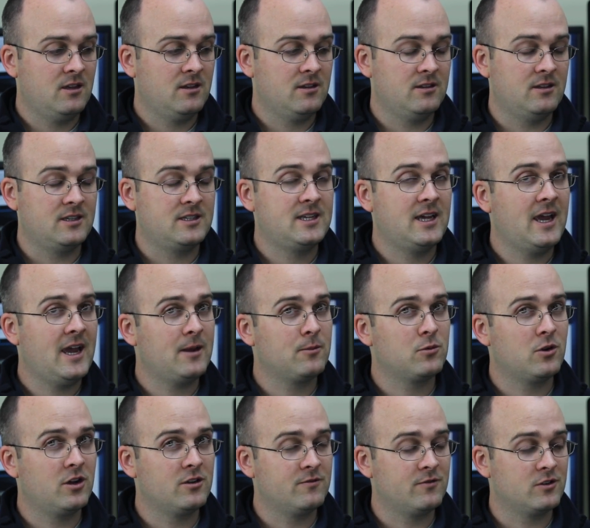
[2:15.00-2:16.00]
the
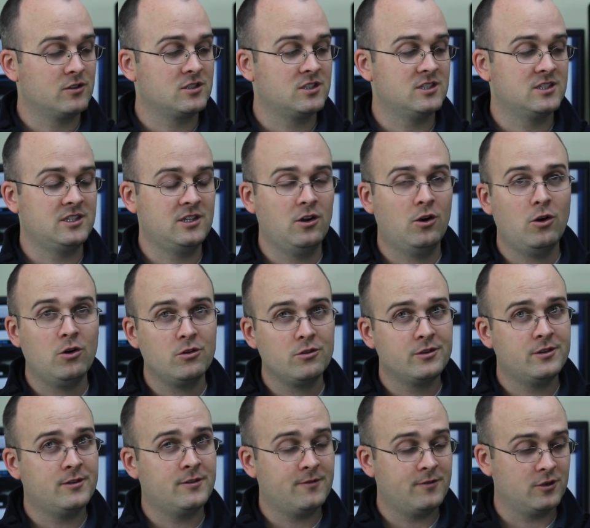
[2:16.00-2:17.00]
Tamron versus the
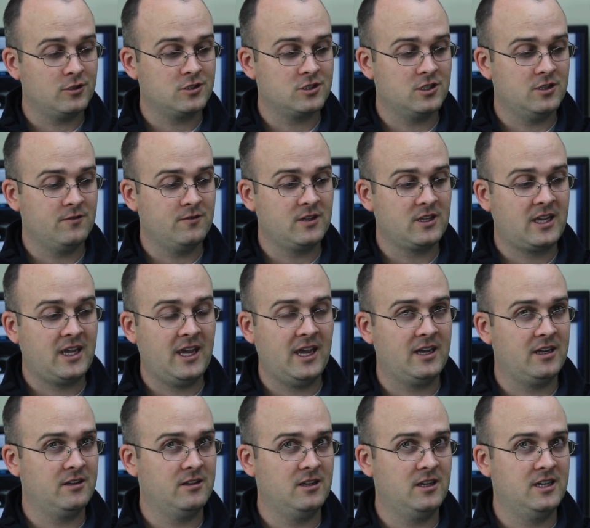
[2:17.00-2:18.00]
old version of the
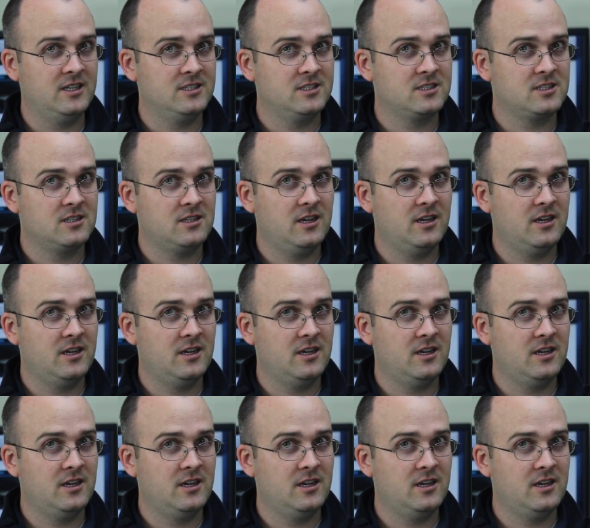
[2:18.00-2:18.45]
Canon lens,